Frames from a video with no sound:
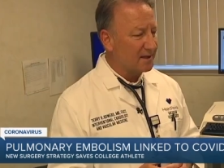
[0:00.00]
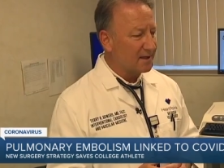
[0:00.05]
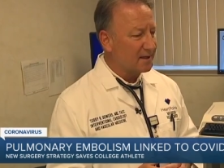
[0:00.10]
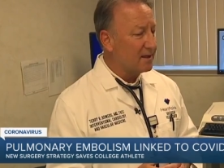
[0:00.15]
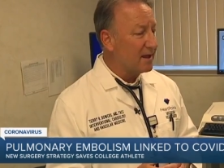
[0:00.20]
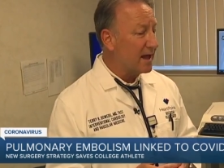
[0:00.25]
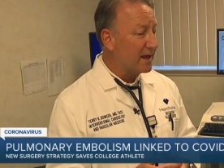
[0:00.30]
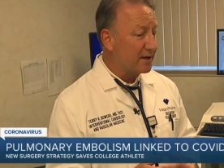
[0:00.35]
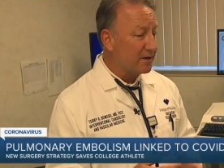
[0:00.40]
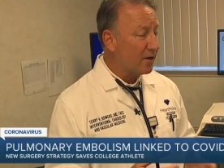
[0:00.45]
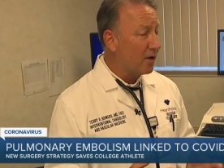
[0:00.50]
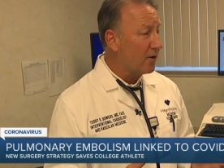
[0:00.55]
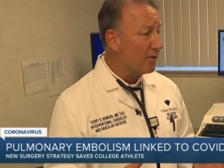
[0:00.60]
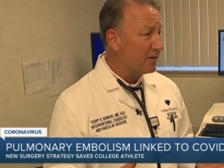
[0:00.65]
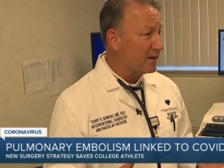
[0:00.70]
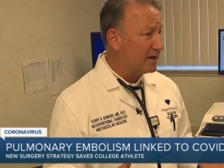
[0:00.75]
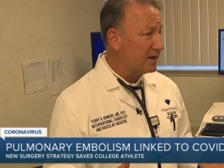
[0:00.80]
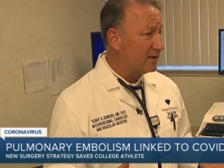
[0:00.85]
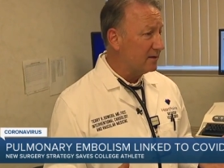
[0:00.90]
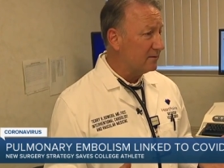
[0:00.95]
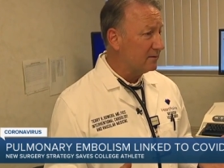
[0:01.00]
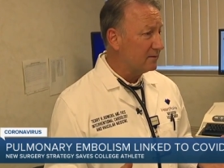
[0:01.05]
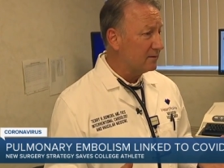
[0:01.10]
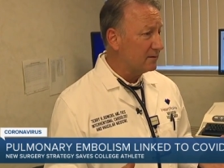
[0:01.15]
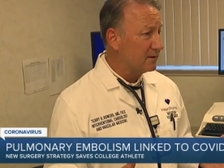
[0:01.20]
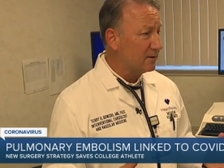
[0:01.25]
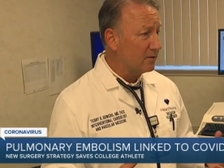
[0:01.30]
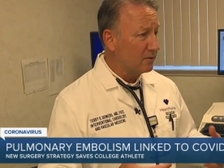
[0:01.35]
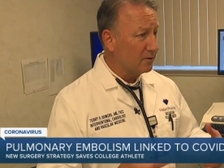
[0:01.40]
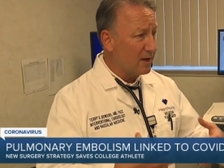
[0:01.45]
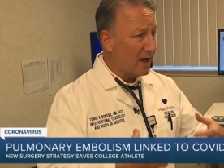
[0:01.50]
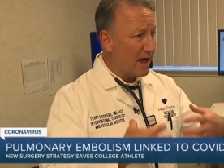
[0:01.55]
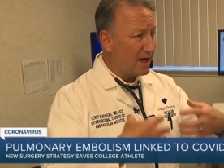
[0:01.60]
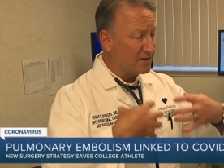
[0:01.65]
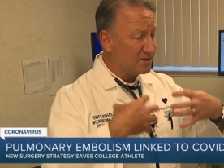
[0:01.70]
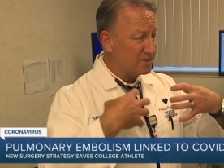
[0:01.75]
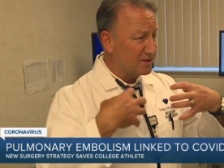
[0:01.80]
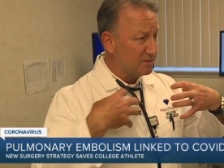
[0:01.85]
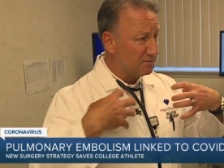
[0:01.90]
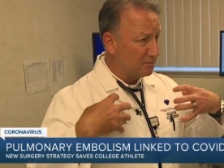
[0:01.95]
The clot had already, you know,
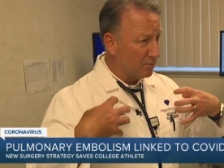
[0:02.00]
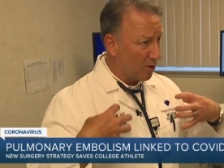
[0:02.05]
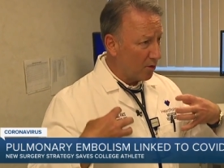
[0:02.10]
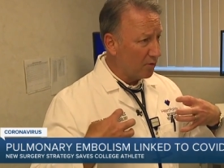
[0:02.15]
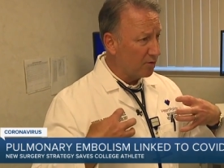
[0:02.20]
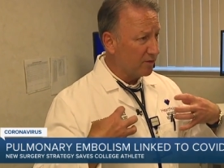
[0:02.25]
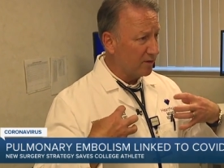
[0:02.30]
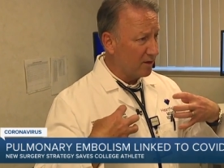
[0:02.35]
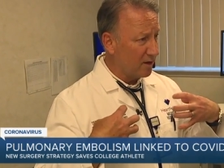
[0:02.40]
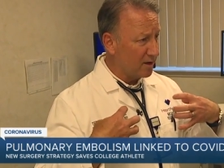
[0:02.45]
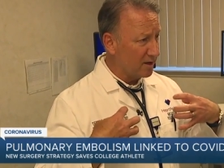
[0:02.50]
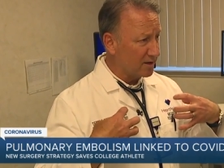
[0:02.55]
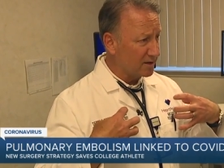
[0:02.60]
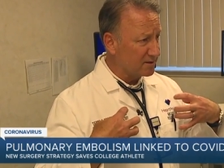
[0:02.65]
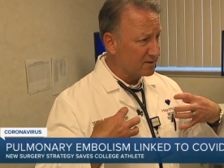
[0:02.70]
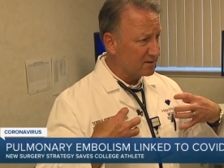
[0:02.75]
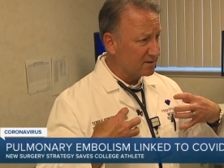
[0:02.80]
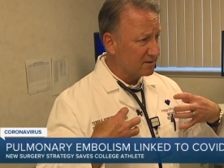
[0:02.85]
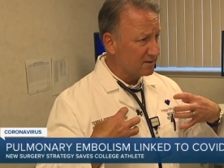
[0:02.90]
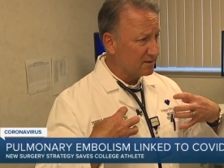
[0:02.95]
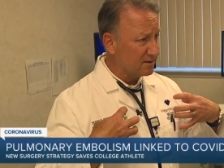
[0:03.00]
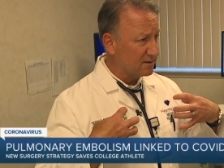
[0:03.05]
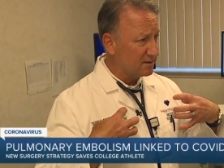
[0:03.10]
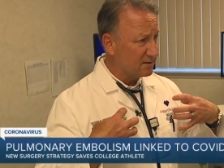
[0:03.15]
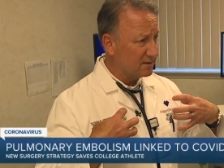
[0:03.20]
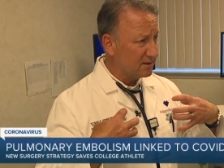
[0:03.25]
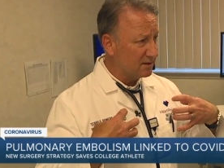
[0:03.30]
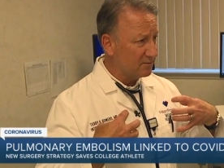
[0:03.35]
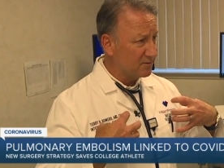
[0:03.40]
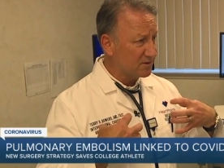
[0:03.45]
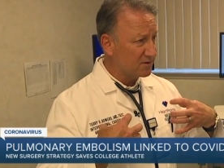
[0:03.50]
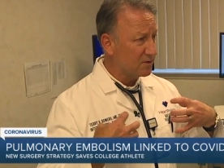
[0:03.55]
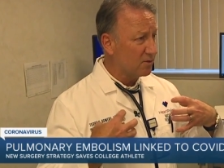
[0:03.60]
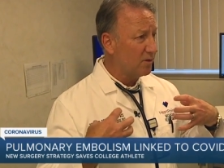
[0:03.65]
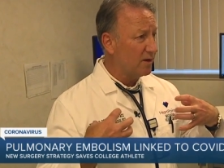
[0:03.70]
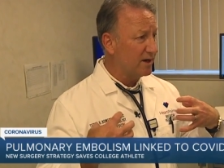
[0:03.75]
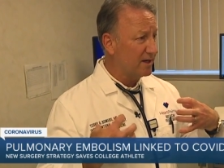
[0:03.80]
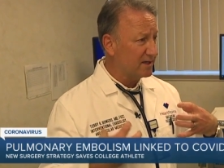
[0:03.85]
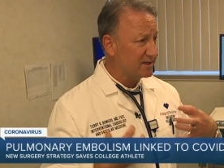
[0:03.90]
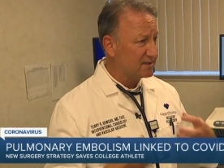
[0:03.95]
lodged in both lungs. It was
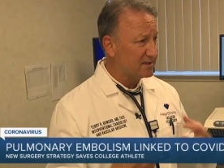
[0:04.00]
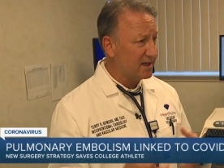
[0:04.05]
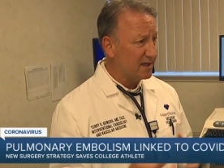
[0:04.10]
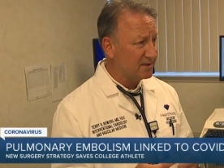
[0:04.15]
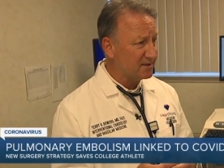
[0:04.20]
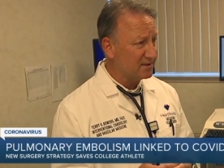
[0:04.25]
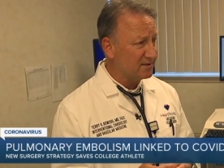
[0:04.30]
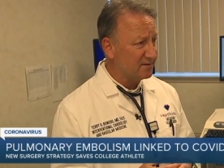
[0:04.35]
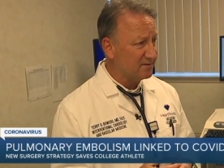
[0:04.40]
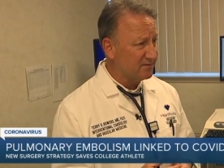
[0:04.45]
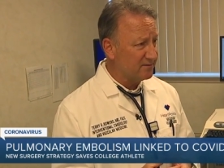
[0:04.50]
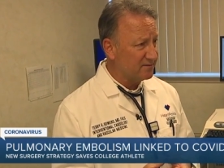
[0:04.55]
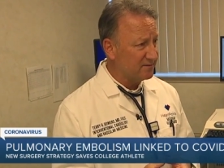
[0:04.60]
quite extensive.